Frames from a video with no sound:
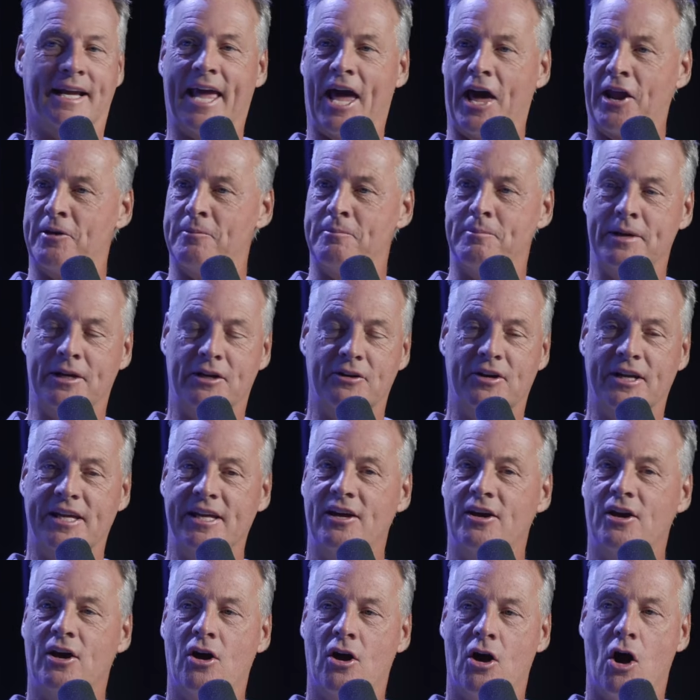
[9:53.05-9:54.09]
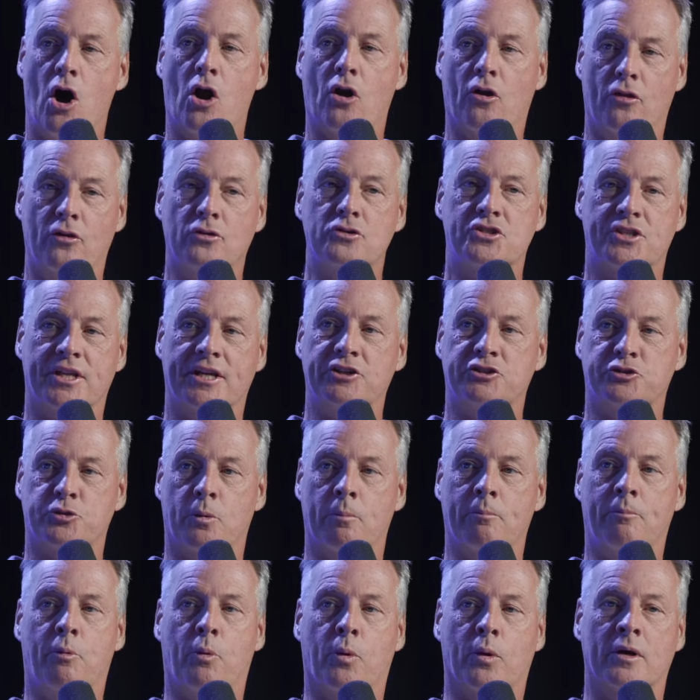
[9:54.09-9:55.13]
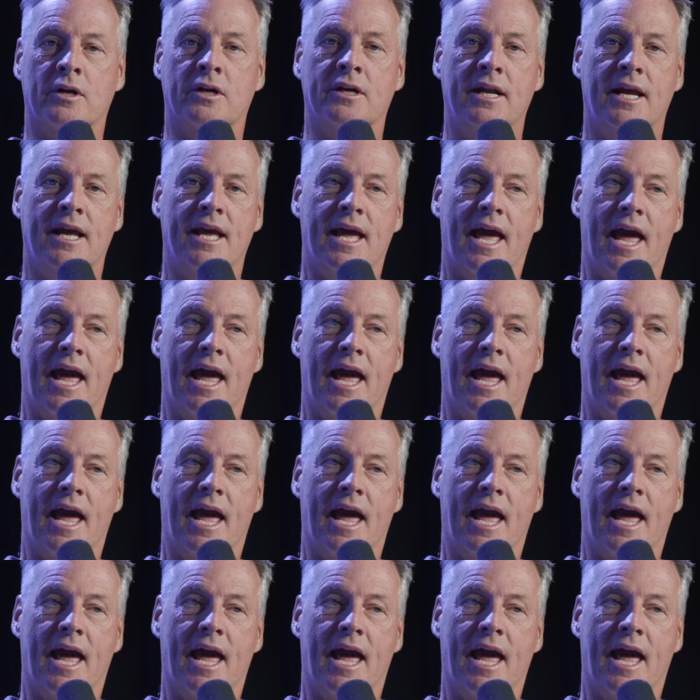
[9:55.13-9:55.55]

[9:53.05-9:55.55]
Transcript: accountability, all of those things are important.